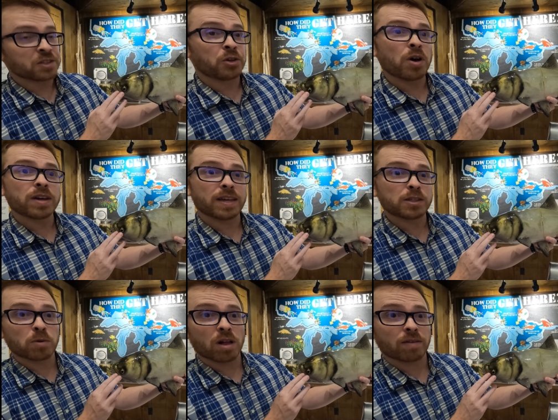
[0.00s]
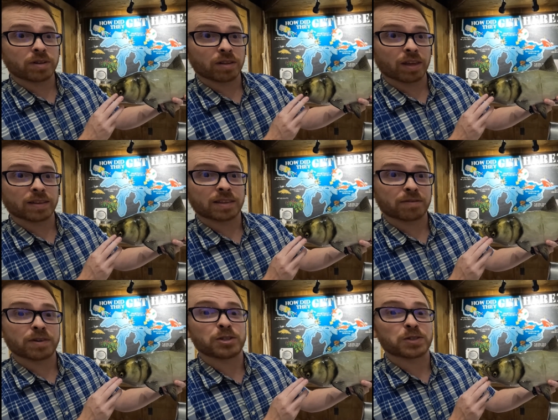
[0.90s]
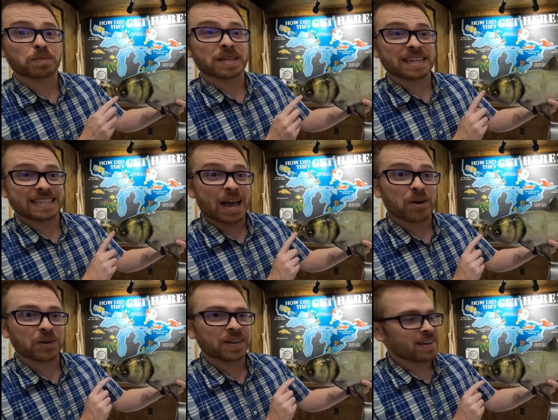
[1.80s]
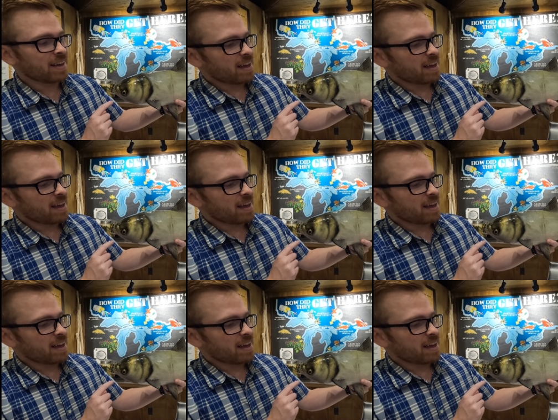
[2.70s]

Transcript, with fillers: So young kids will often think that the fish is upside down,